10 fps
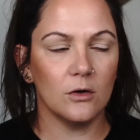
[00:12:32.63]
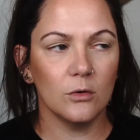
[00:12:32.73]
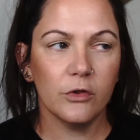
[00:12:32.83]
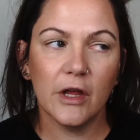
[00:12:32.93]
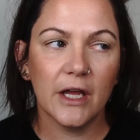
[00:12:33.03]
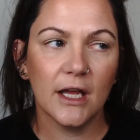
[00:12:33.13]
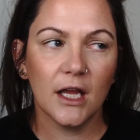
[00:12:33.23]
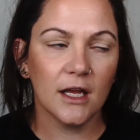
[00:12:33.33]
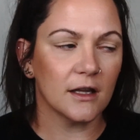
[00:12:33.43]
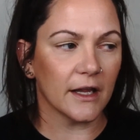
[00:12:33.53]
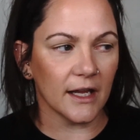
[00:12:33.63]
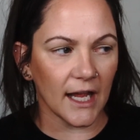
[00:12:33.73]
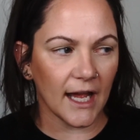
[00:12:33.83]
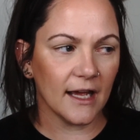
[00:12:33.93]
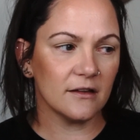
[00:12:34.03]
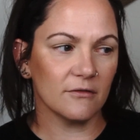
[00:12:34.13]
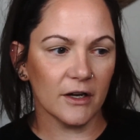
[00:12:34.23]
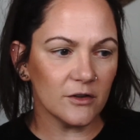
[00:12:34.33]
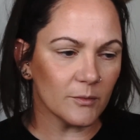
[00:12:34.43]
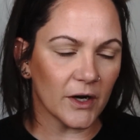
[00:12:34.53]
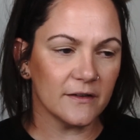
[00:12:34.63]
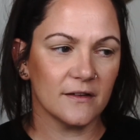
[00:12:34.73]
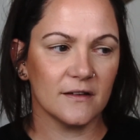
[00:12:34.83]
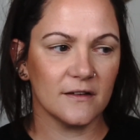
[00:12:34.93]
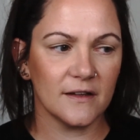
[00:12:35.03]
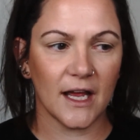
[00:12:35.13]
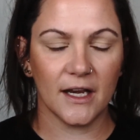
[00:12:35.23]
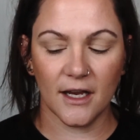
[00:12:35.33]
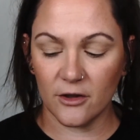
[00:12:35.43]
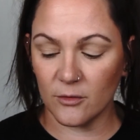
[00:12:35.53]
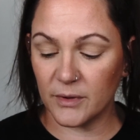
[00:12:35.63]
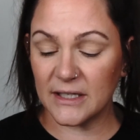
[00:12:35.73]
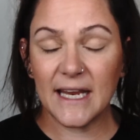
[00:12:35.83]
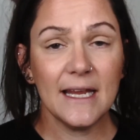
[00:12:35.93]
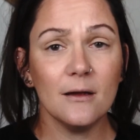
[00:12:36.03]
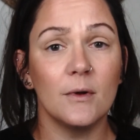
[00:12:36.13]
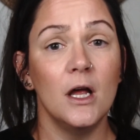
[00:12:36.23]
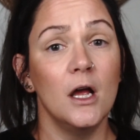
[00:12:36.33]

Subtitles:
whole thing and like gas and raising prices and this and that and the other, but damn,